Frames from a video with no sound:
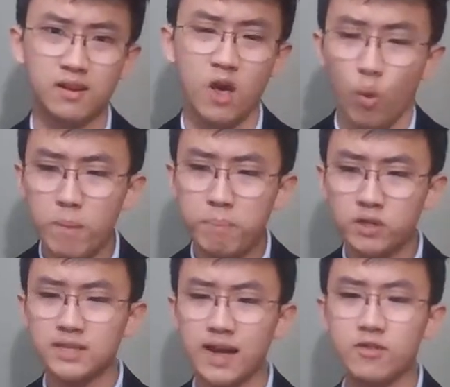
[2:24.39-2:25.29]
When put
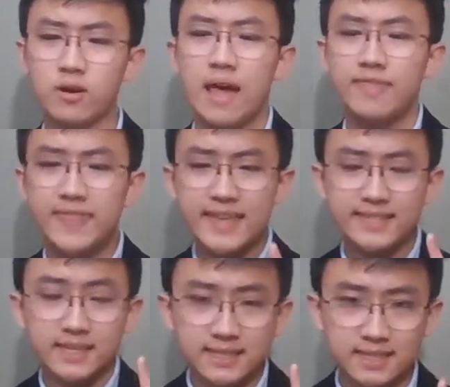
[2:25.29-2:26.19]
together, these
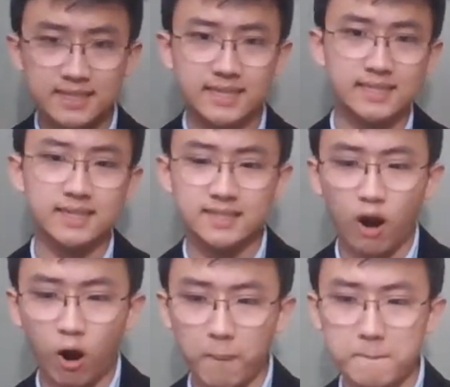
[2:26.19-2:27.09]
statistics
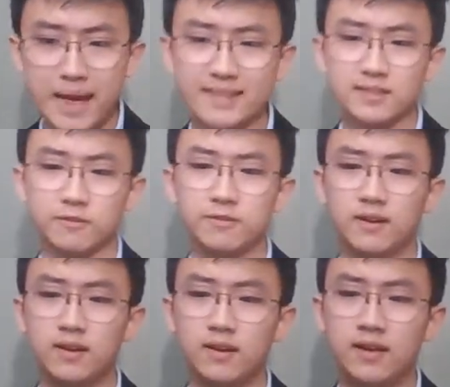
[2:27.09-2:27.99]
are massive.
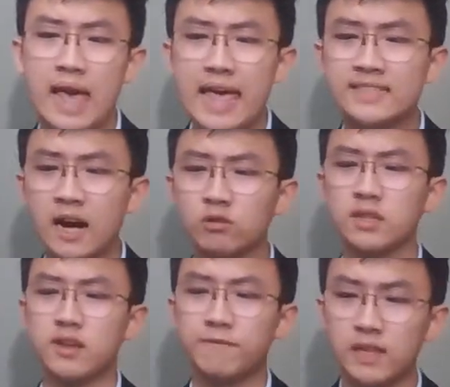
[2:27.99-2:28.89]
It tells us
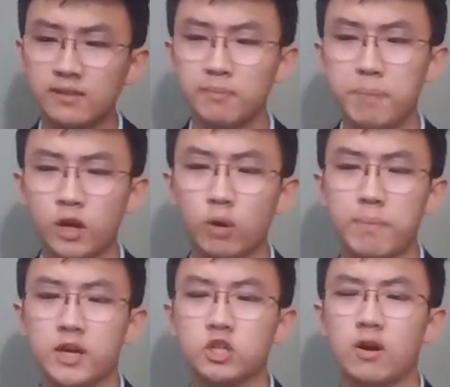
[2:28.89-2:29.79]
of the bigger
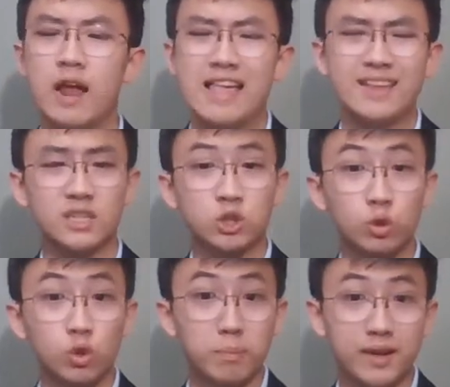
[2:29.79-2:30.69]
picture that
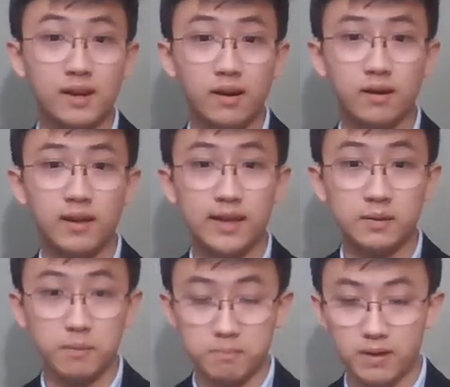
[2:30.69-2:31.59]
social media
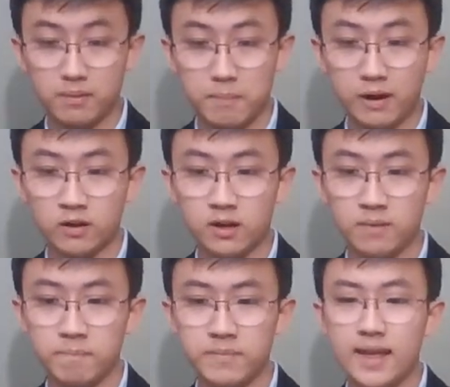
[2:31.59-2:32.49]
in America
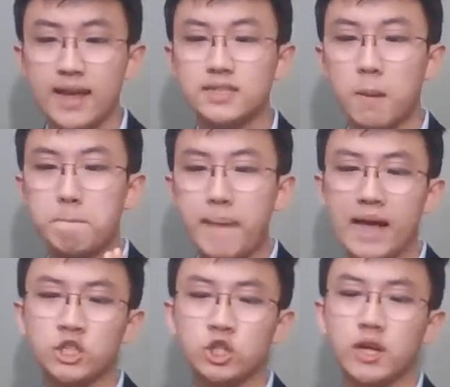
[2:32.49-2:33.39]
is a
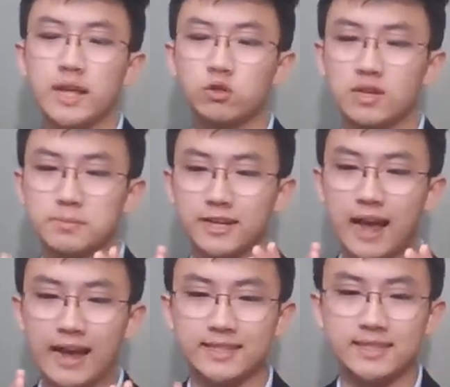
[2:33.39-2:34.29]
bastion in transmitting
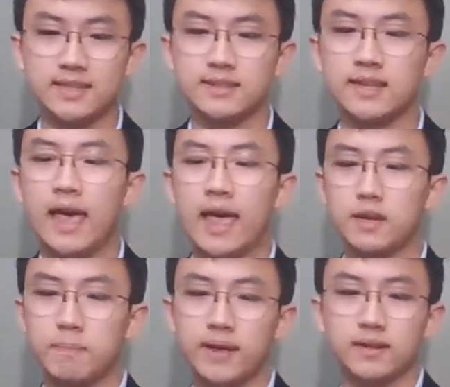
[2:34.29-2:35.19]
ideas and
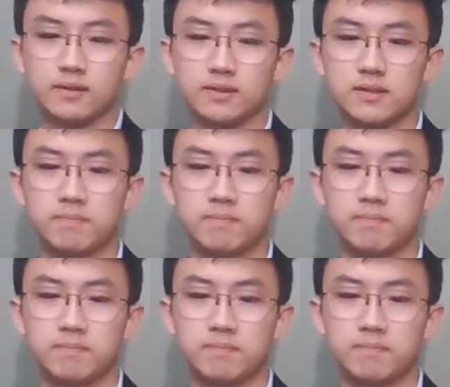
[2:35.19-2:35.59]
opinions.